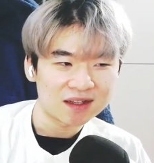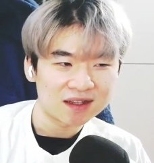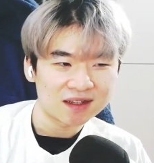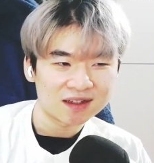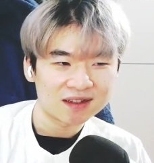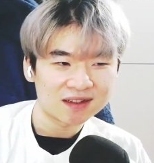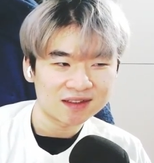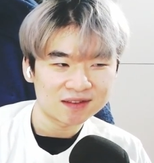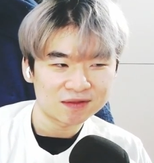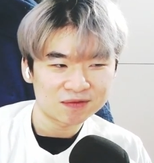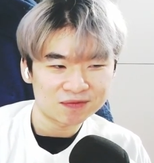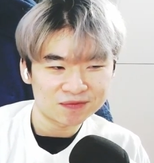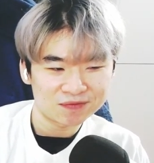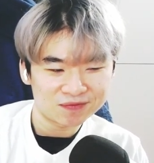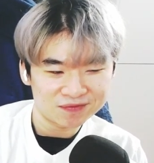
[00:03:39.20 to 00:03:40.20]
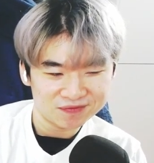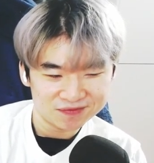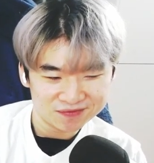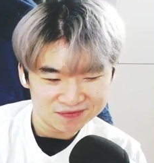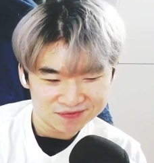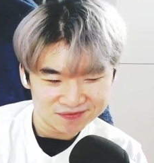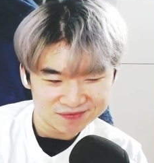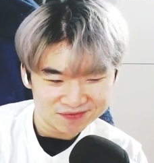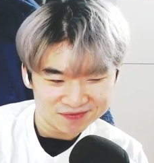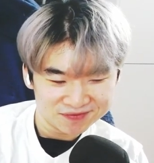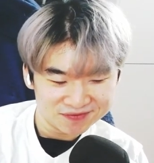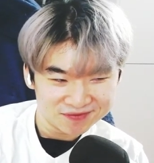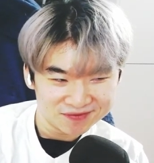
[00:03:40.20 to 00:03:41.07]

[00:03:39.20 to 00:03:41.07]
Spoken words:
[no speech]